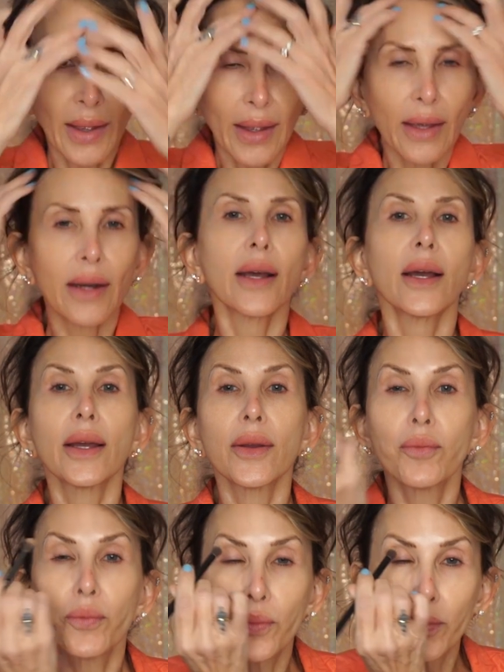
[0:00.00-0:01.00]
and
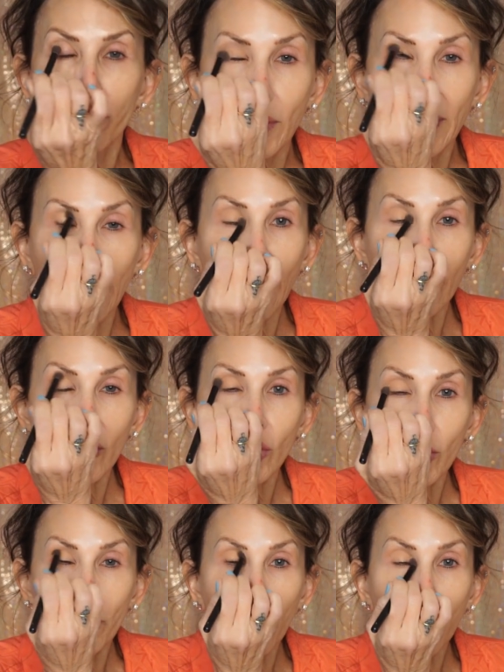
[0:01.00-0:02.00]
I
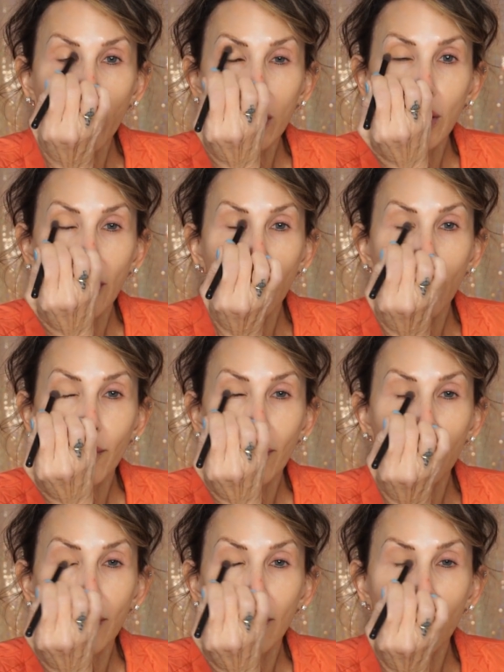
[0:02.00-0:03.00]
gathered them all
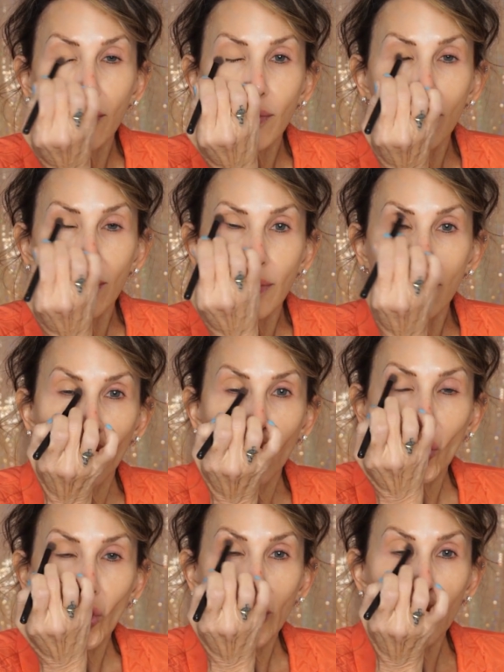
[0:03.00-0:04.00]
up
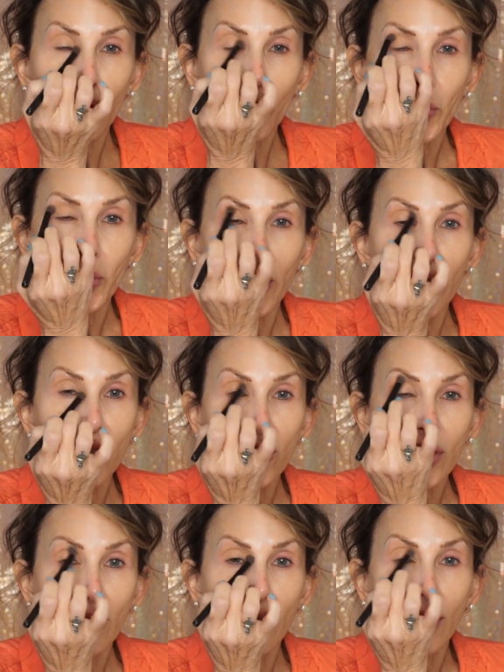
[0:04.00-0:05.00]
for
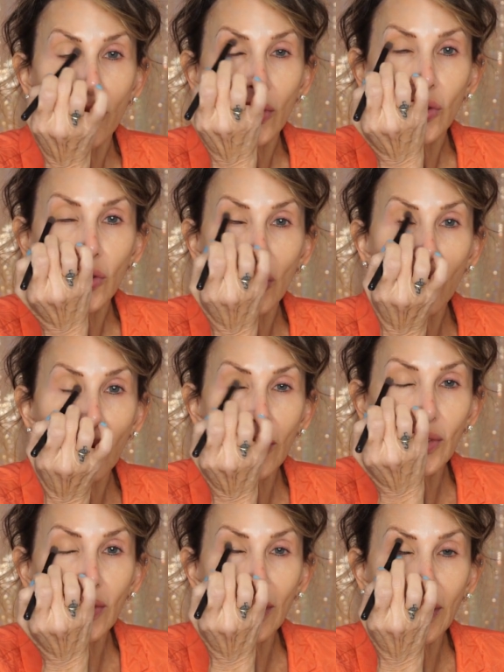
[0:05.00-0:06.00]
inspiration. So
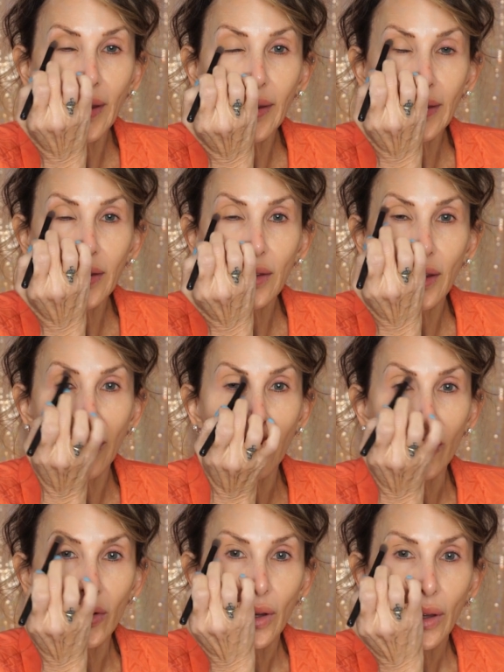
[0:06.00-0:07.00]
this is Layin'
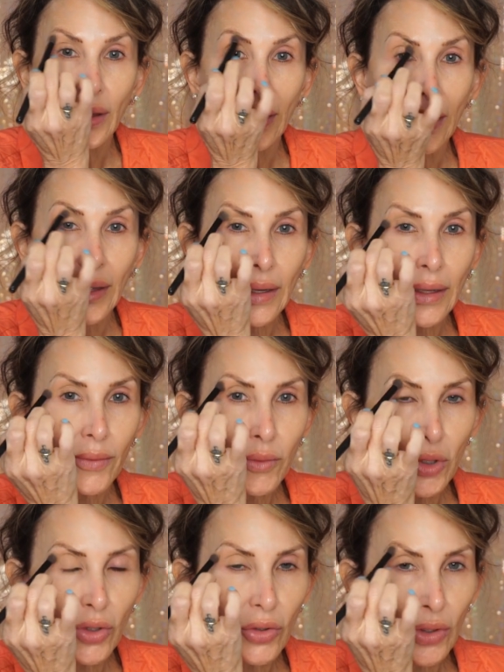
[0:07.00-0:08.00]
Low, and I'm
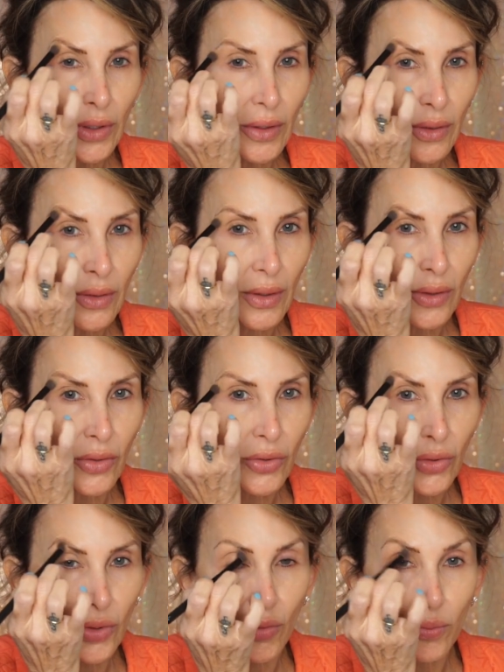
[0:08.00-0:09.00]
using
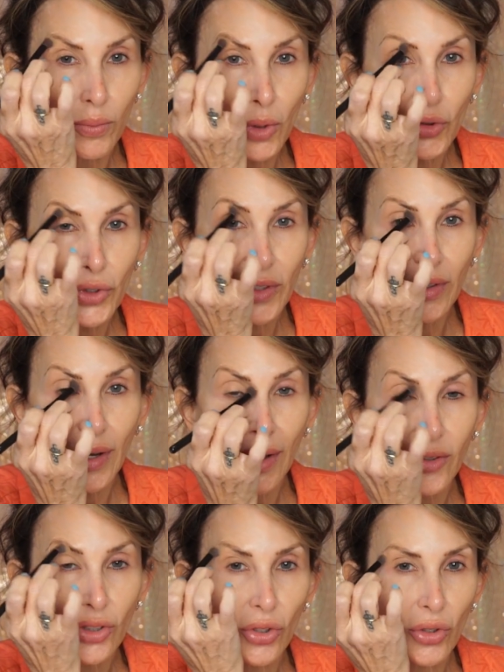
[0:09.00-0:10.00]
this
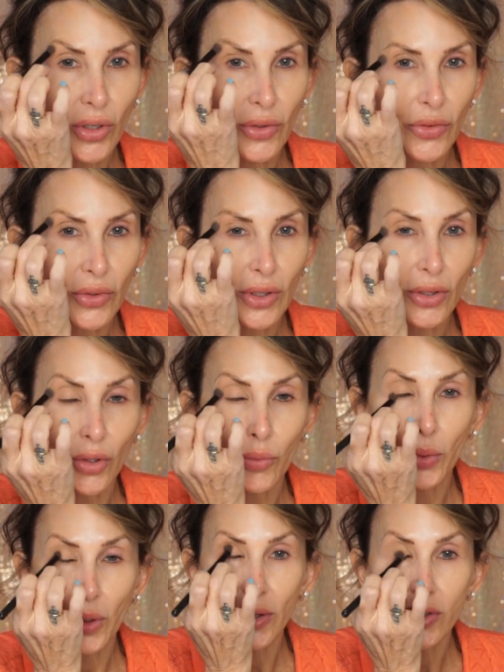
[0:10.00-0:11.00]
Multitasker Concealer
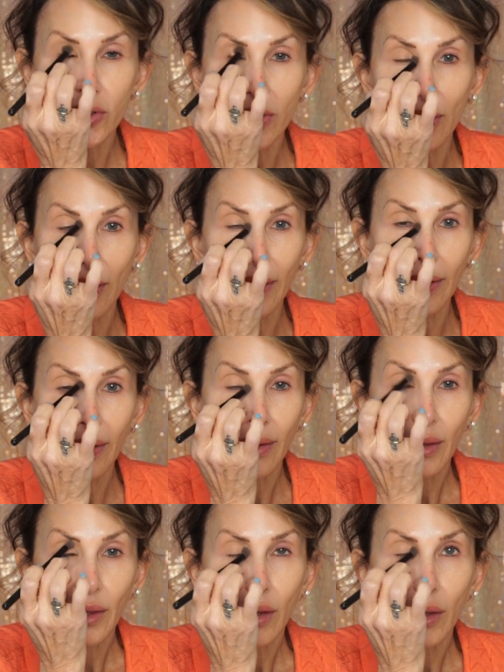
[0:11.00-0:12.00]
Brush that I
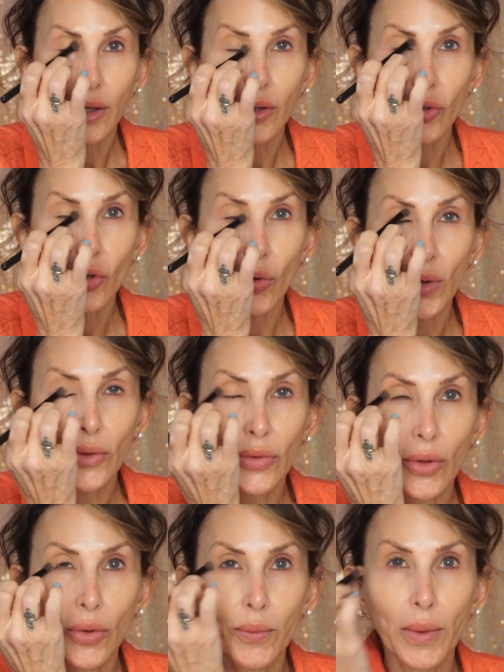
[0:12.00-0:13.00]
enjoy
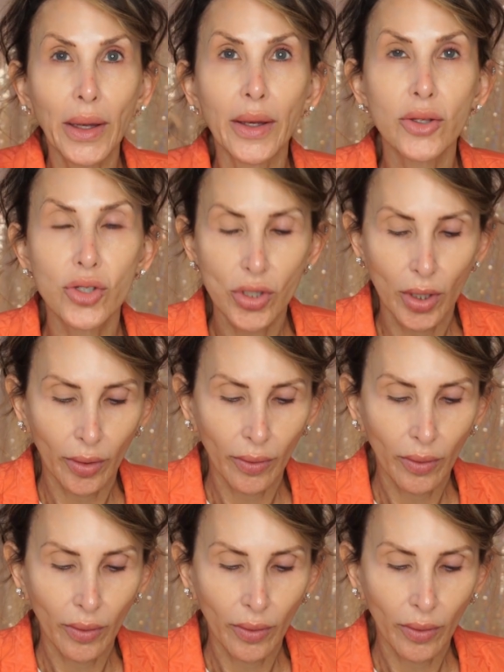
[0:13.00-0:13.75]
so much